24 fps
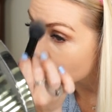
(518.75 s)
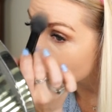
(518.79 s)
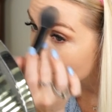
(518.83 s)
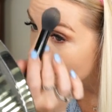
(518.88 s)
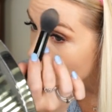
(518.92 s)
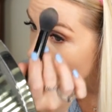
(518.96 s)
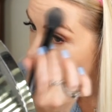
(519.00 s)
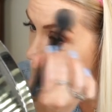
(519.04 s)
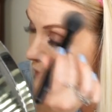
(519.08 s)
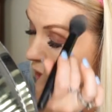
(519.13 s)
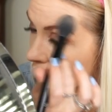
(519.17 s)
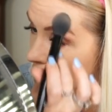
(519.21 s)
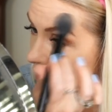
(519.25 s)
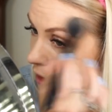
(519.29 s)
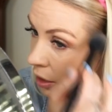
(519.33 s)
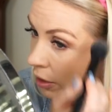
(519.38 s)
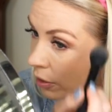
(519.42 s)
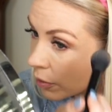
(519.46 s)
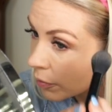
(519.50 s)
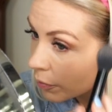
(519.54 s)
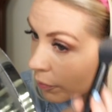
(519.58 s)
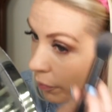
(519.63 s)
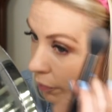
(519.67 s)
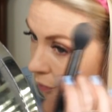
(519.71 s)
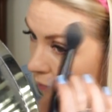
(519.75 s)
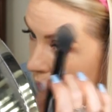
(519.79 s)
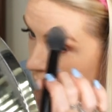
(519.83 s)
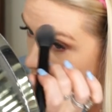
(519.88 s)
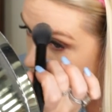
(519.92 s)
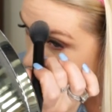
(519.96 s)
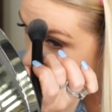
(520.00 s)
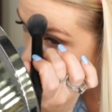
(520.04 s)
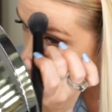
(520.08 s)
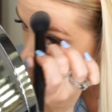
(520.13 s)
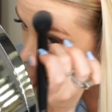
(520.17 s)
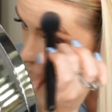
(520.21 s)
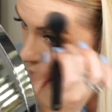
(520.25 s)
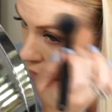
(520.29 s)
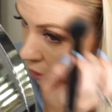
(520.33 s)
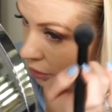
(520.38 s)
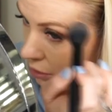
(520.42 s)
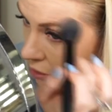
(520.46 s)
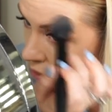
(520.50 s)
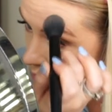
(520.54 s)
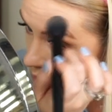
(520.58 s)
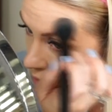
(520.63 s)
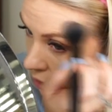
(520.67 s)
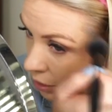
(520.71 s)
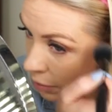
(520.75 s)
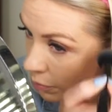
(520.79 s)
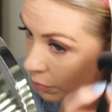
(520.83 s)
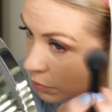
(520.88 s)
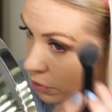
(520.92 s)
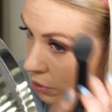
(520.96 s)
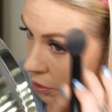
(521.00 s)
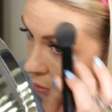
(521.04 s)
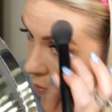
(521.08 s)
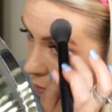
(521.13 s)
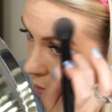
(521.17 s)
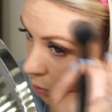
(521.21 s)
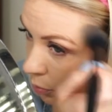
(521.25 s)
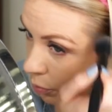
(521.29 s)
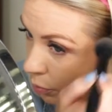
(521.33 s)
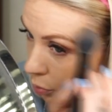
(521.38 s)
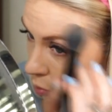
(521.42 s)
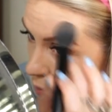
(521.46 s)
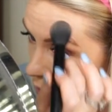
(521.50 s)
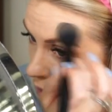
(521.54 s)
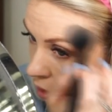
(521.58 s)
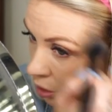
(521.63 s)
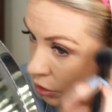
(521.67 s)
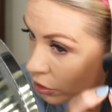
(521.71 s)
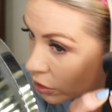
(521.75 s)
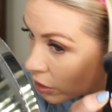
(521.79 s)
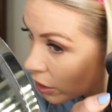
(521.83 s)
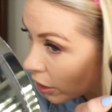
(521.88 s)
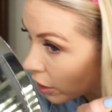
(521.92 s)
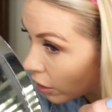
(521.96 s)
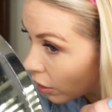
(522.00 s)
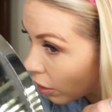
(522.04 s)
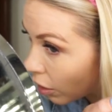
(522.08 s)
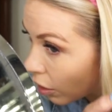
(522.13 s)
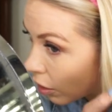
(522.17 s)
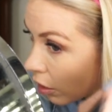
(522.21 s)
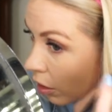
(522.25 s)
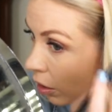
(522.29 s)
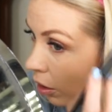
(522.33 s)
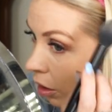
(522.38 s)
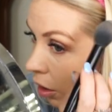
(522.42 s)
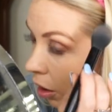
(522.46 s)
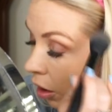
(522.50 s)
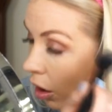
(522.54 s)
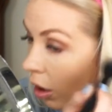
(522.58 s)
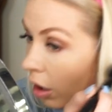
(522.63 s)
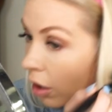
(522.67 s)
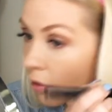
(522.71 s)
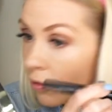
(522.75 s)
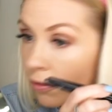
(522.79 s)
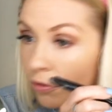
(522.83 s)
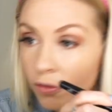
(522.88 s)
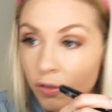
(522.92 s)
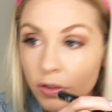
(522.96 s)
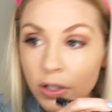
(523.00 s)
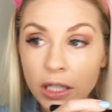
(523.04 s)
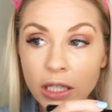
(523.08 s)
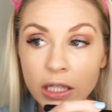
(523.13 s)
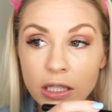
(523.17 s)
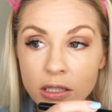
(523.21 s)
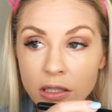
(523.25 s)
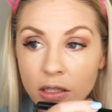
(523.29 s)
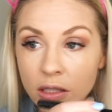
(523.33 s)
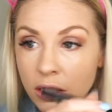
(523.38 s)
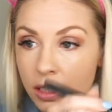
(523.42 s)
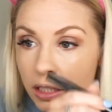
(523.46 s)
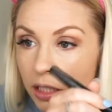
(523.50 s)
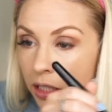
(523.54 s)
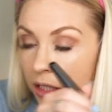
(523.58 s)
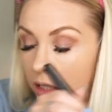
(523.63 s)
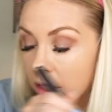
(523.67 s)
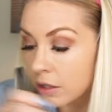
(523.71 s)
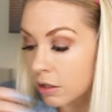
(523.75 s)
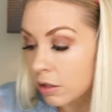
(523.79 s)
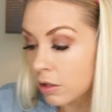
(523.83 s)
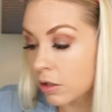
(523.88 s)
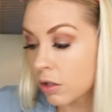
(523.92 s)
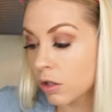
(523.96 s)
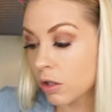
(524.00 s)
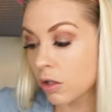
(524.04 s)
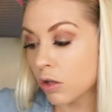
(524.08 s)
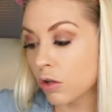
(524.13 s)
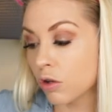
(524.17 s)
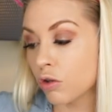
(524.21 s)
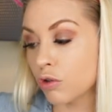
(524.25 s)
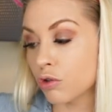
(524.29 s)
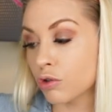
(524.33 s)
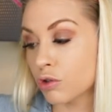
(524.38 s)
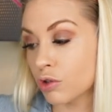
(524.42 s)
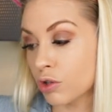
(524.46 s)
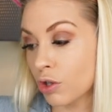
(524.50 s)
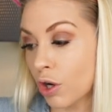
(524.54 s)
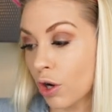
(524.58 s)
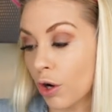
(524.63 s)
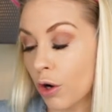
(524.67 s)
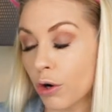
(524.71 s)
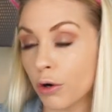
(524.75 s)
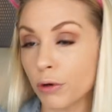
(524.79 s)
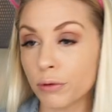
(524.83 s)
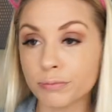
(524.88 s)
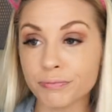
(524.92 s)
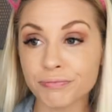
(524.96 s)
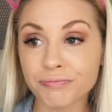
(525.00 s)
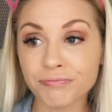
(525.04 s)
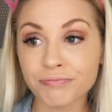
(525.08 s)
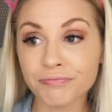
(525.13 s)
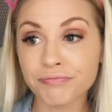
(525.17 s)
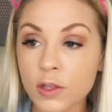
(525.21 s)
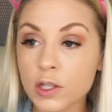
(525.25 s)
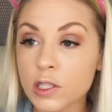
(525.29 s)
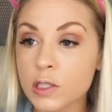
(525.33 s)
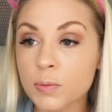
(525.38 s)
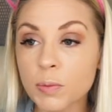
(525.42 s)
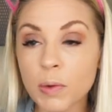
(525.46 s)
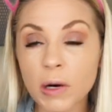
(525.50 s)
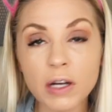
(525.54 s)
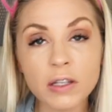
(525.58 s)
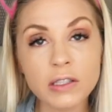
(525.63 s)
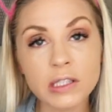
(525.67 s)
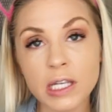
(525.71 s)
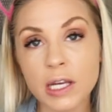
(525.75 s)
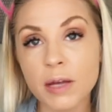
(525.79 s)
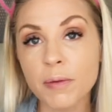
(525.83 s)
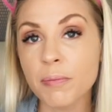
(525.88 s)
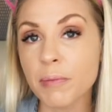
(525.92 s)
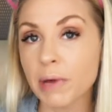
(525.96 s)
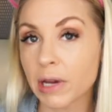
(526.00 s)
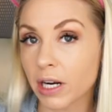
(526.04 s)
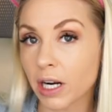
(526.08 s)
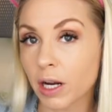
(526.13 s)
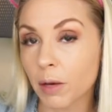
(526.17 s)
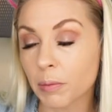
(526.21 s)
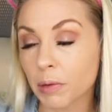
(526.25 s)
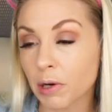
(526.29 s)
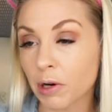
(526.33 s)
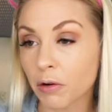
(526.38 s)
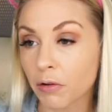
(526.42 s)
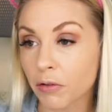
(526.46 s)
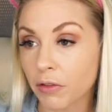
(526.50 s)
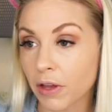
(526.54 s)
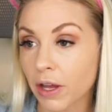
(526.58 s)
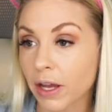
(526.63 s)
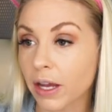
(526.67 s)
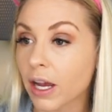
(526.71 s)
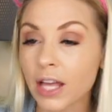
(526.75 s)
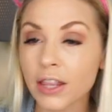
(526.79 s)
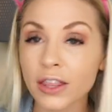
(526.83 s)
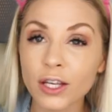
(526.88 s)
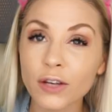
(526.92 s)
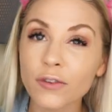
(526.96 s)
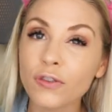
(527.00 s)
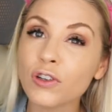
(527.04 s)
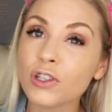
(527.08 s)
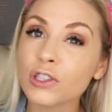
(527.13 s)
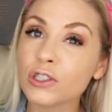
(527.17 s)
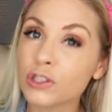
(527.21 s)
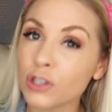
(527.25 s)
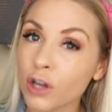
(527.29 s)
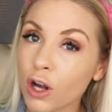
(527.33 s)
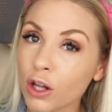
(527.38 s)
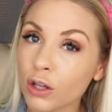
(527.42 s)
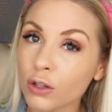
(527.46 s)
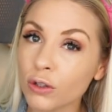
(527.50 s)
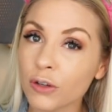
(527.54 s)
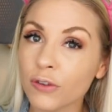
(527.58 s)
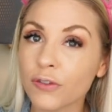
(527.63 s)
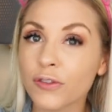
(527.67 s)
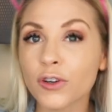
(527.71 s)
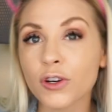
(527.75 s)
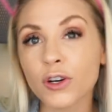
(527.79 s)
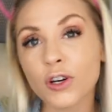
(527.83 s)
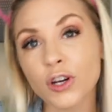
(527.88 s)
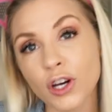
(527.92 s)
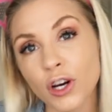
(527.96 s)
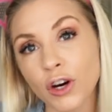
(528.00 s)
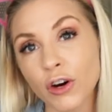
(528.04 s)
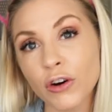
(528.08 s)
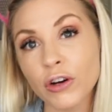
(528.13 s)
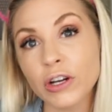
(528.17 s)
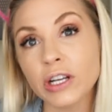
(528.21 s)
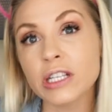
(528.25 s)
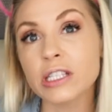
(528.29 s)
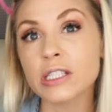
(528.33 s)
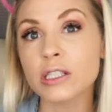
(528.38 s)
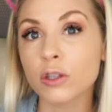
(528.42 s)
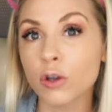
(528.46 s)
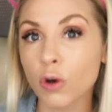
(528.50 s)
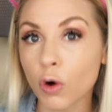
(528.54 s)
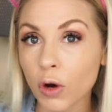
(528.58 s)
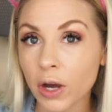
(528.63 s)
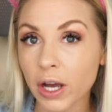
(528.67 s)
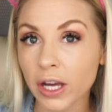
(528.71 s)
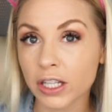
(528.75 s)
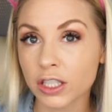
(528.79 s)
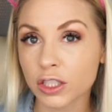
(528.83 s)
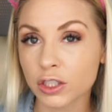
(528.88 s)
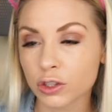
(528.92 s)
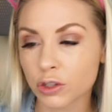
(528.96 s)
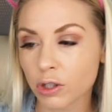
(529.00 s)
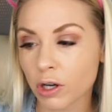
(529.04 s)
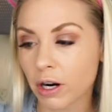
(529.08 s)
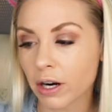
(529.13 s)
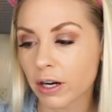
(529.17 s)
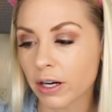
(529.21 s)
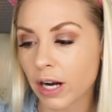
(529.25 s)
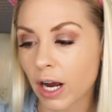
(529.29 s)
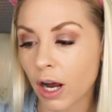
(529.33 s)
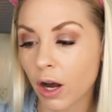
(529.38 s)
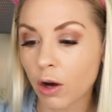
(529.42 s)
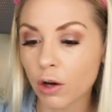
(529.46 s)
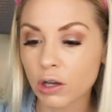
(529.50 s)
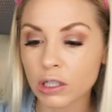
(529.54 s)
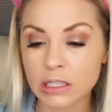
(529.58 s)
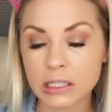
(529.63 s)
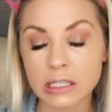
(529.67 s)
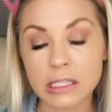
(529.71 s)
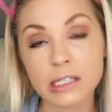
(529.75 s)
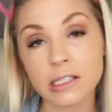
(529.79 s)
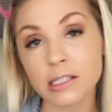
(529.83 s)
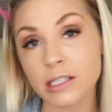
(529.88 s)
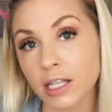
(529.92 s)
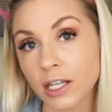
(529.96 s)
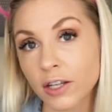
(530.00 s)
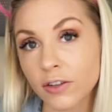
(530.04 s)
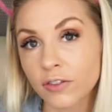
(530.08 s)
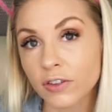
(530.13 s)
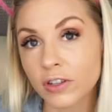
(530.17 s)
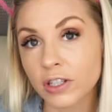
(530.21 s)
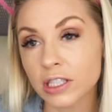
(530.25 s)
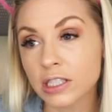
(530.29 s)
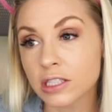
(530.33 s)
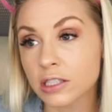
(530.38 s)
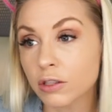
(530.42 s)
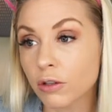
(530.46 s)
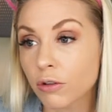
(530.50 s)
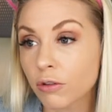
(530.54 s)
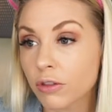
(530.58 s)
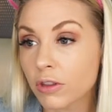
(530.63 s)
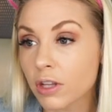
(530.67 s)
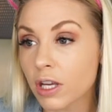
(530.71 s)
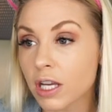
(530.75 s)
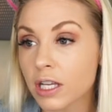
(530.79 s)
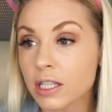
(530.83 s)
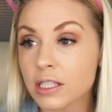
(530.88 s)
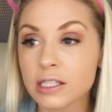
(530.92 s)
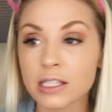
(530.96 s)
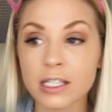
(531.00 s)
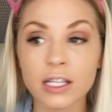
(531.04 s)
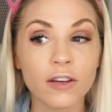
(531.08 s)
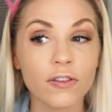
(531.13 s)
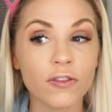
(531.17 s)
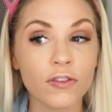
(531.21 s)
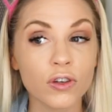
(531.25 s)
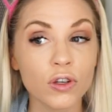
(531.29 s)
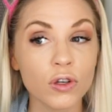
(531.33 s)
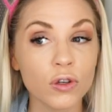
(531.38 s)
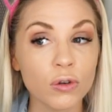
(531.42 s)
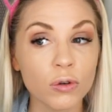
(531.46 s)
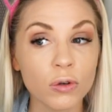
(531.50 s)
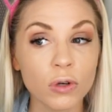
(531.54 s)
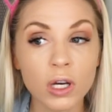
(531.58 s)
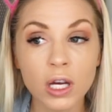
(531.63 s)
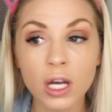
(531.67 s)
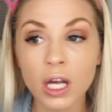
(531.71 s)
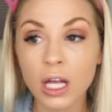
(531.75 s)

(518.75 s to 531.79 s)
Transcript: but it seems to be brushing off easily. So this brow tint may not be your thing. I think for a dollar, if you're curious, go ahead and try it out and see if it is your thing, see if you